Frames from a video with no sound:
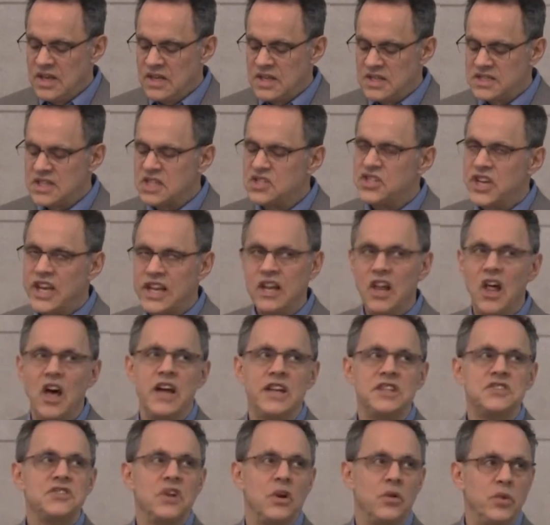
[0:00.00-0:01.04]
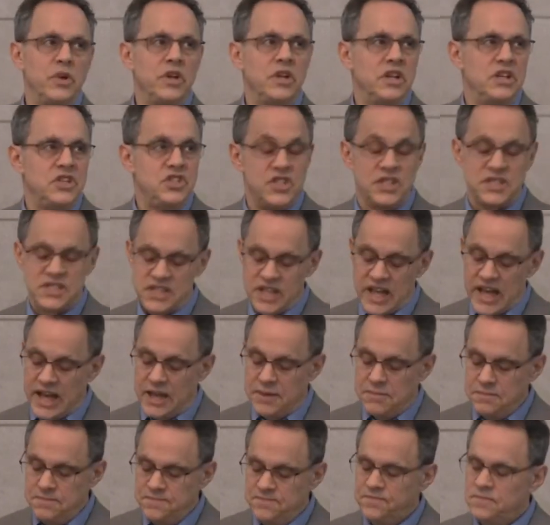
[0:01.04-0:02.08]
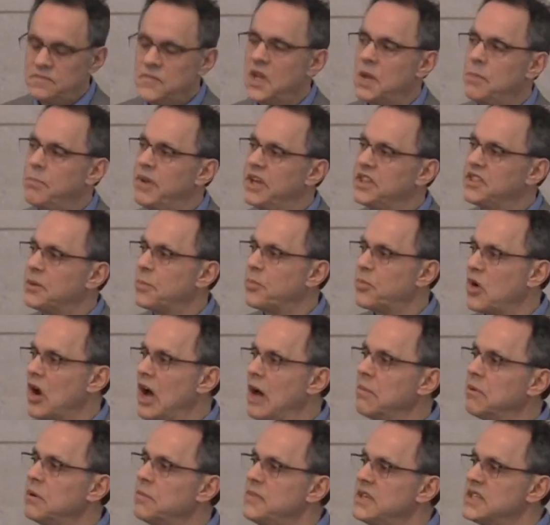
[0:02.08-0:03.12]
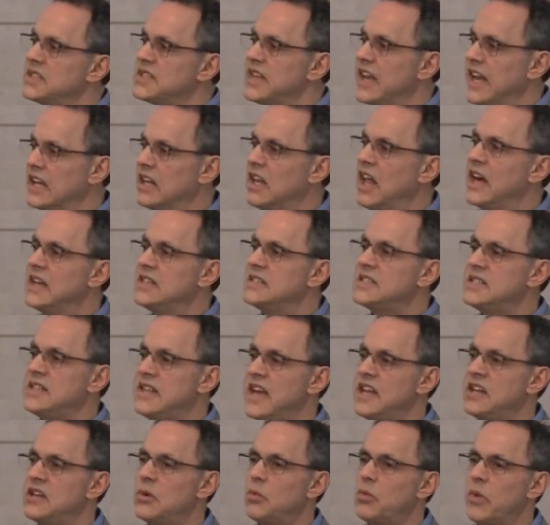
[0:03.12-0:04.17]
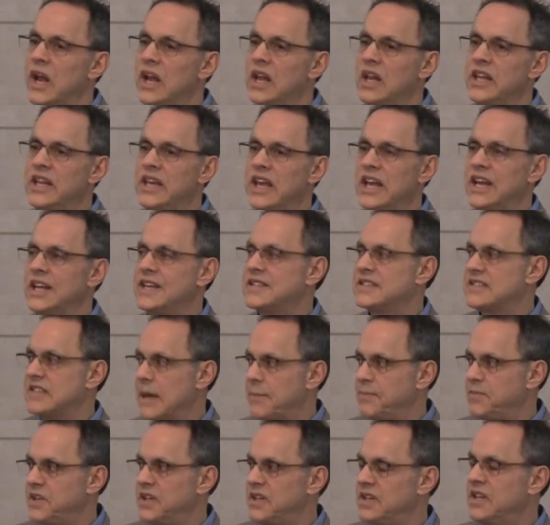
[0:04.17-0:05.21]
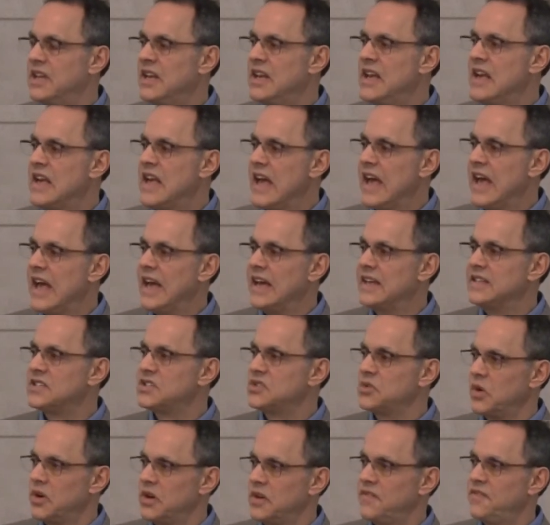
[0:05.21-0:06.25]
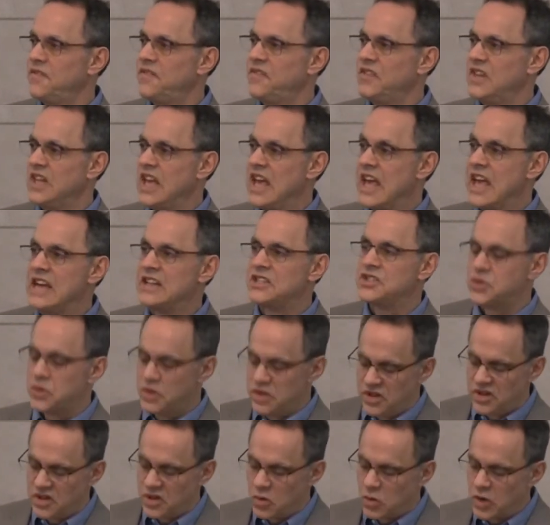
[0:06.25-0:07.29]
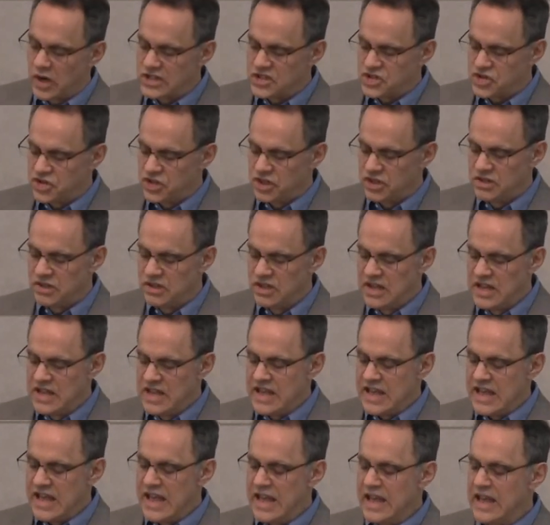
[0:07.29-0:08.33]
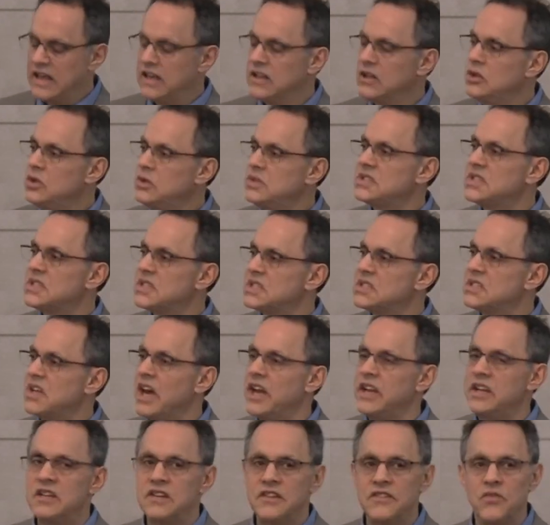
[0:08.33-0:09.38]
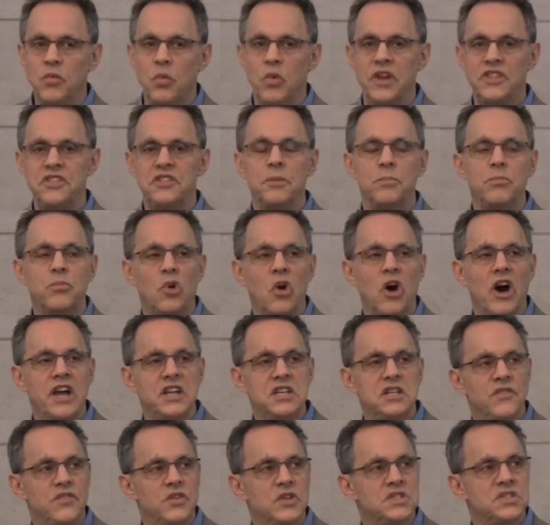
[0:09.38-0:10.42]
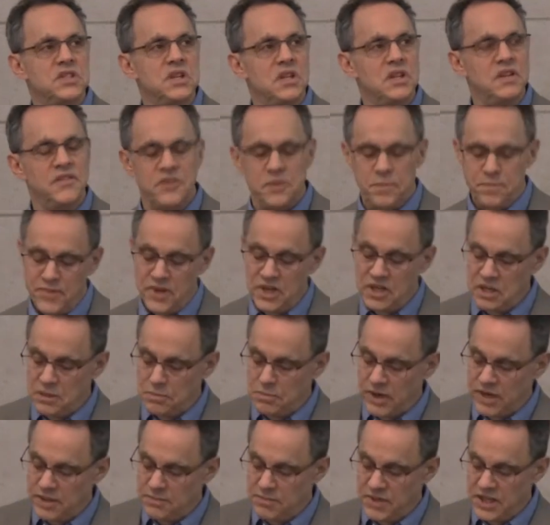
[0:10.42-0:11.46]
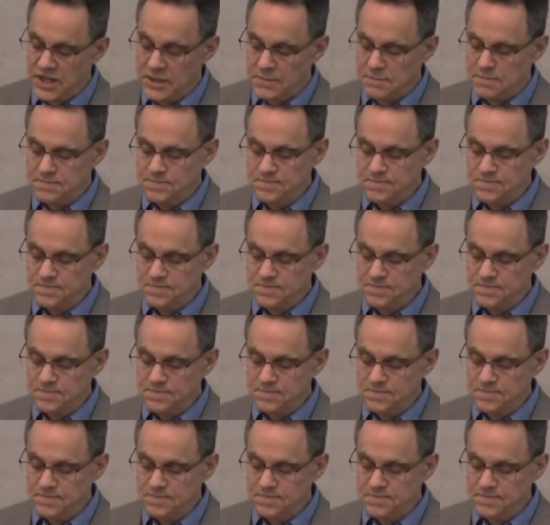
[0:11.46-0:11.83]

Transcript: Such headlines are really just that. But the problem is headlines tend to readily get accepted as sort of the answer to the question and loses sight of what the broad diversity of opinion might be.